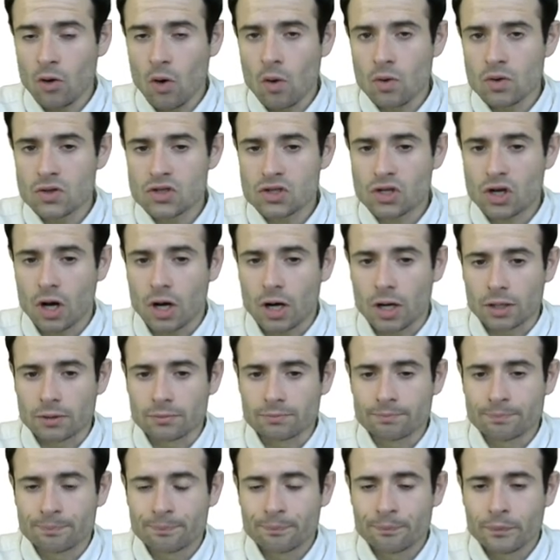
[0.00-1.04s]
owns a car,
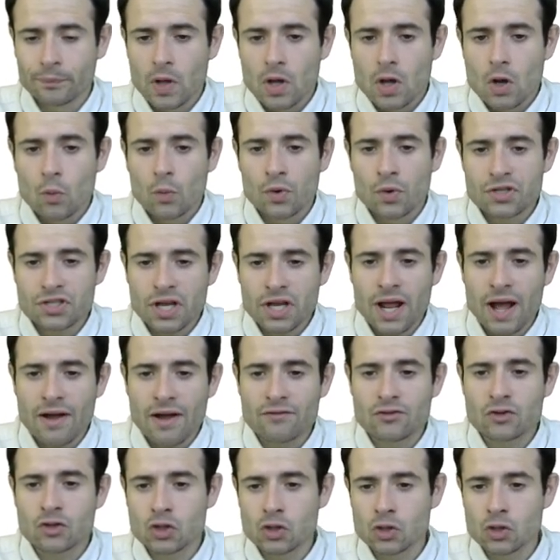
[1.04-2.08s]
which can
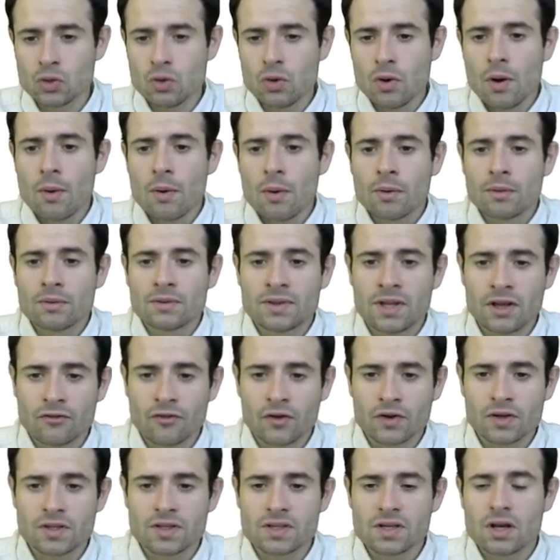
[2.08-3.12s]
have two
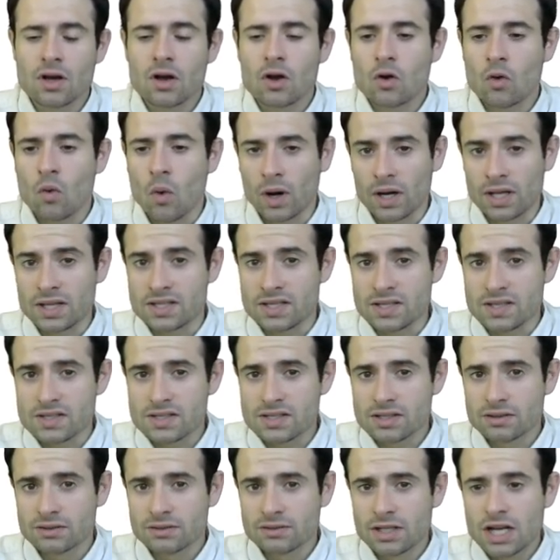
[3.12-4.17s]
different
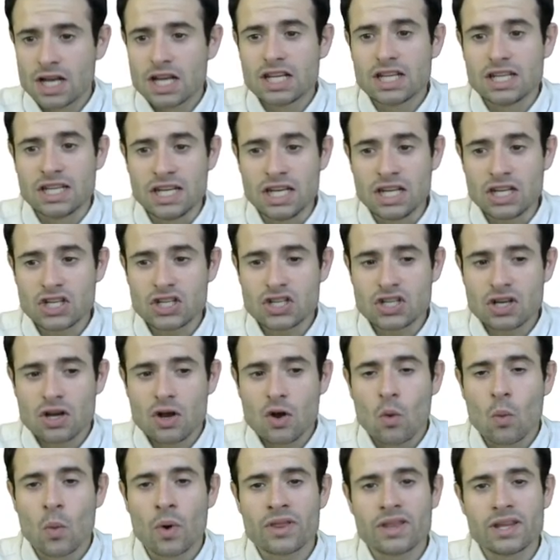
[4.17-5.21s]
qualities, each
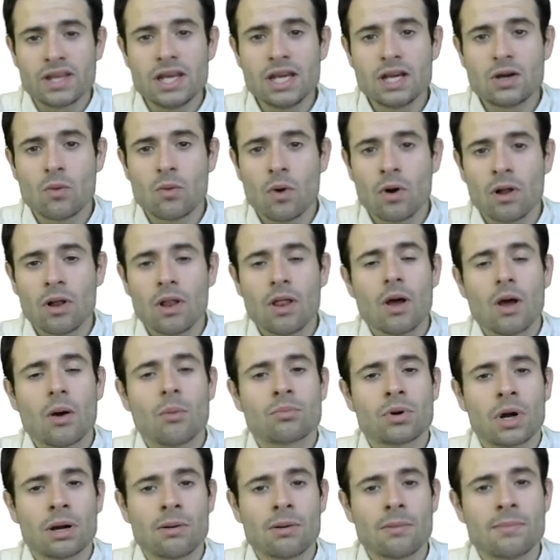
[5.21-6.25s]
with equal
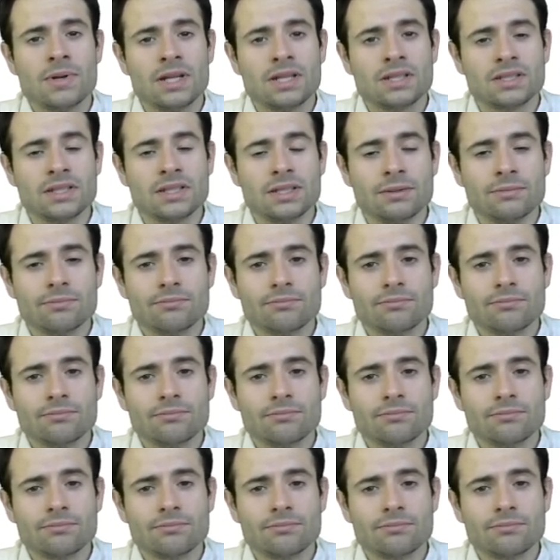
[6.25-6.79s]
probability.